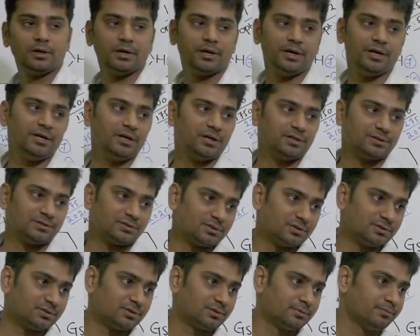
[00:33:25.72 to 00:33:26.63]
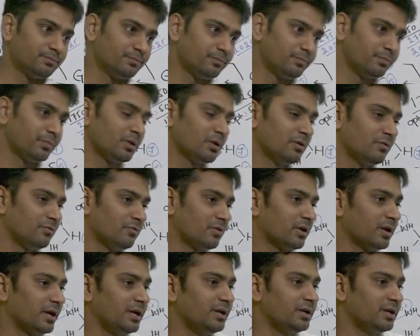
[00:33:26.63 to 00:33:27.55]
any answers.
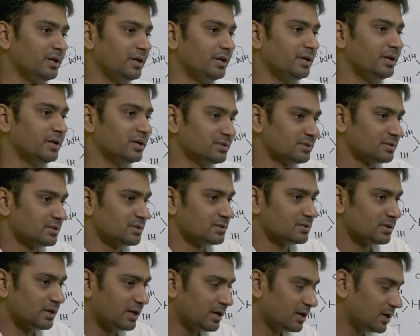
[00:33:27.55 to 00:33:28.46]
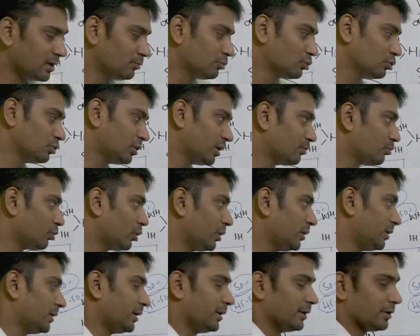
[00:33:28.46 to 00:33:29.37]
I'll come to that
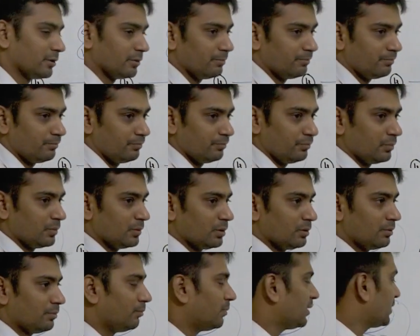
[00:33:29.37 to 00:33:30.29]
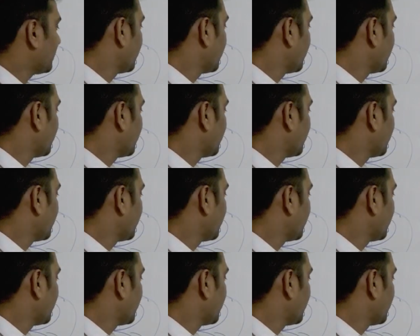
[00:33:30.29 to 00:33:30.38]
point later. But